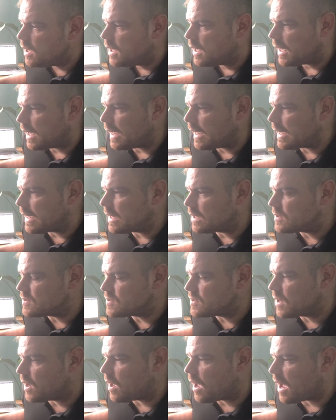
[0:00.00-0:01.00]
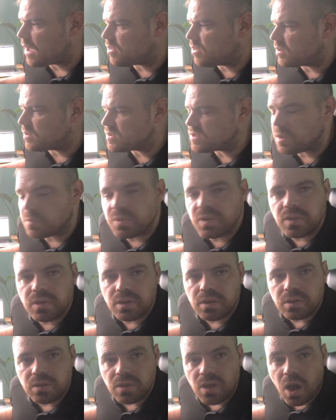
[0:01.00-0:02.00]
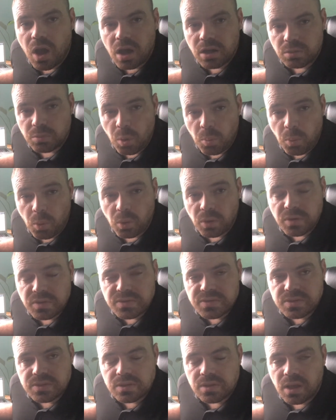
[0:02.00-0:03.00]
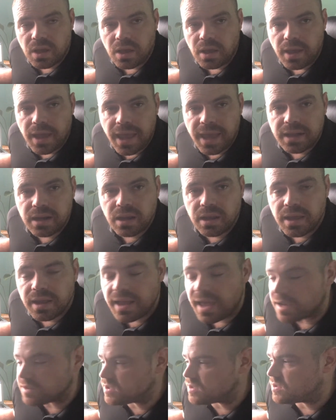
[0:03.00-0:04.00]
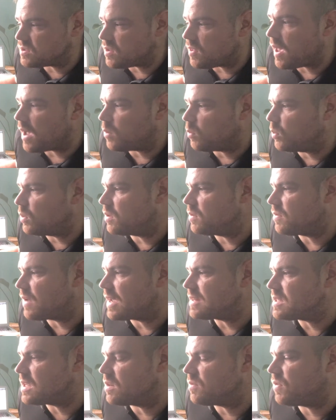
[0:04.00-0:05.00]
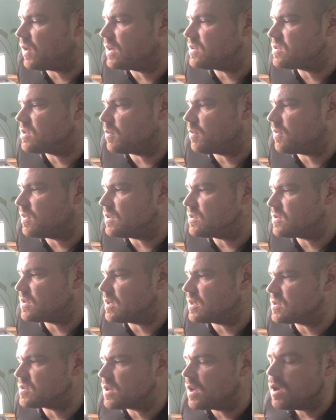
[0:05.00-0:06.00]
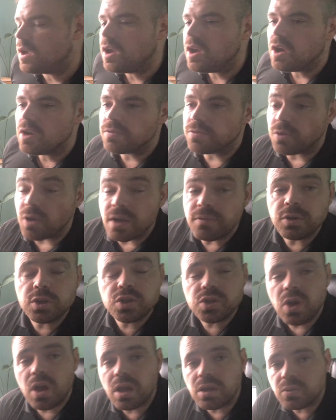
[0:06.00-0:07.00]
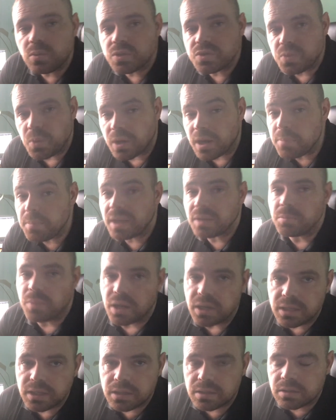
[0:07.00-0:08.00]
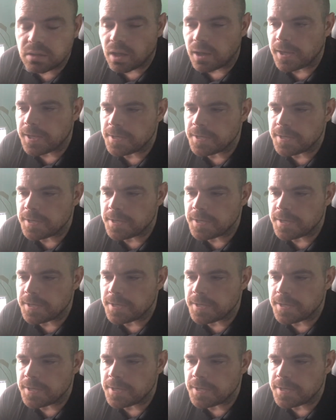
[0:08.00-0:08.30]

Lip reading: And I think some of the audit reports, had I had access to that, would have identified some of these things. Forever Tron was one I made money in.